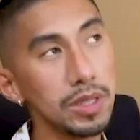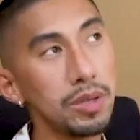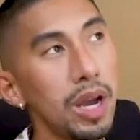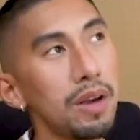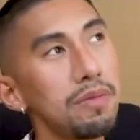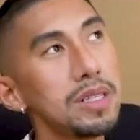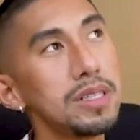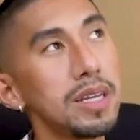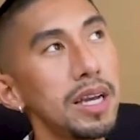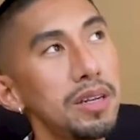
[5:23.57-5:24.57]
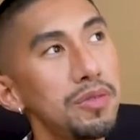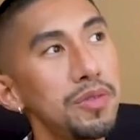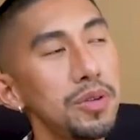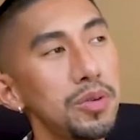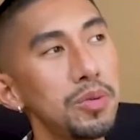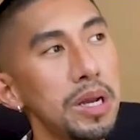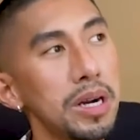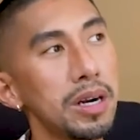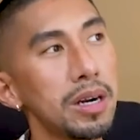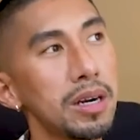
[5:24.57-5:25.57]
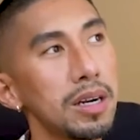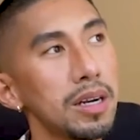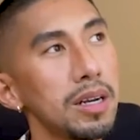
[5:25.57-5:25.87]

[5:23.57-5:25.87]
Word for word: you have this side of you where